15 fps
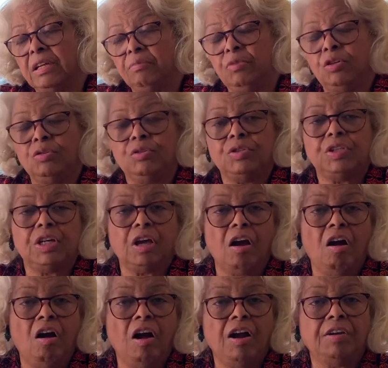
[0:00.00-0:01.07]
music,
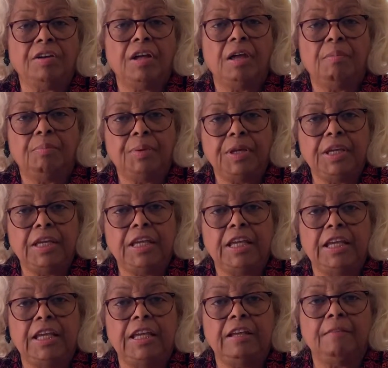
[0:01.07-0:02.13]
art,
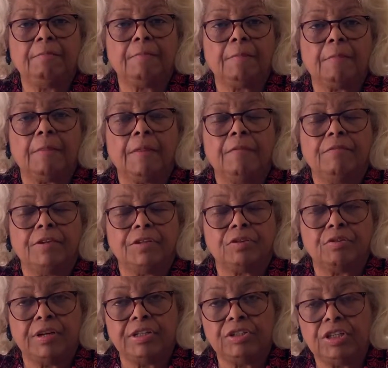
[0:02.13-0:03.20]
PE,
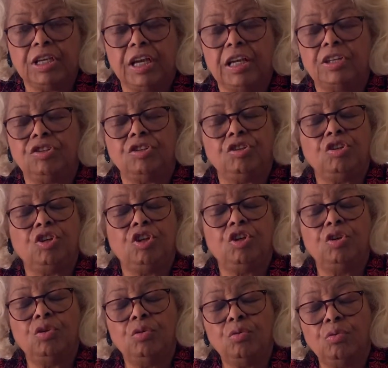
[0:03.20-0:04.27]
physical education,
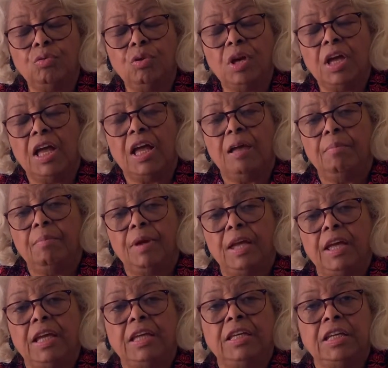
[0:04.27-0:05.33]
you
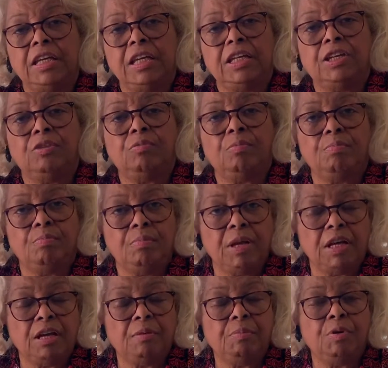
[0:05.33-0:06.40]
may need to
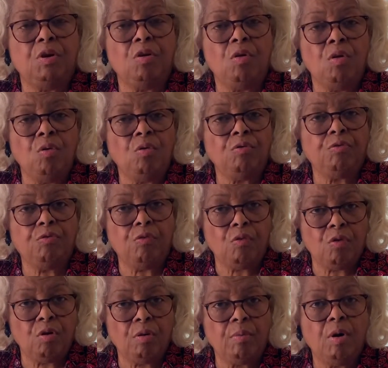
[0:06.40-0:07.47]
make up your own
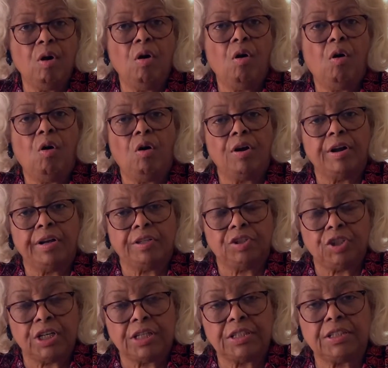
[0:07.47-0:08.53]
form or
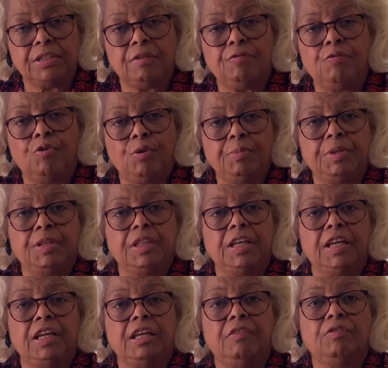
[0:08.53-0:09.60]
adjust the form that they
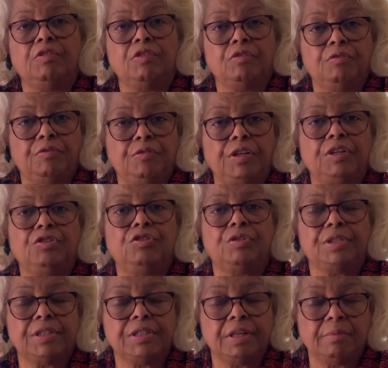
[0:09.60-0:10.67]
give you to fit your
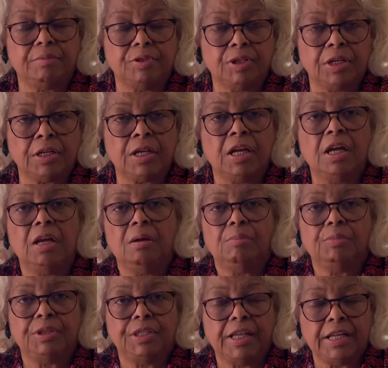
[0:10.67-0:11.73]
subject.
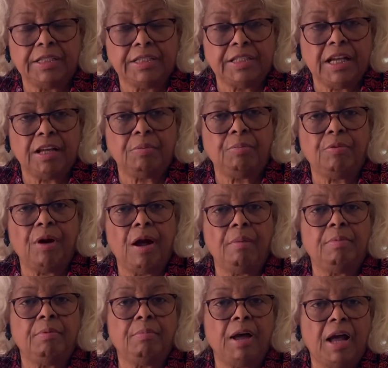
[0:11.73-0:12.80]
But that's not a
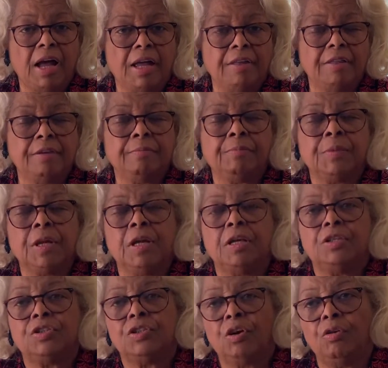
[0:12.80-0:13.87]
problem either.
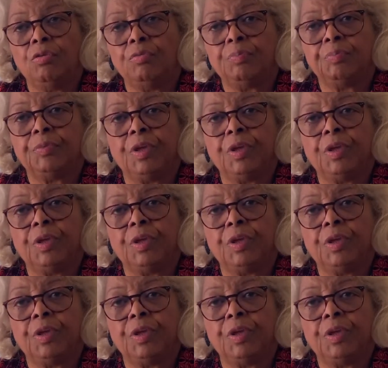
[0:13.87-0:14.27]
So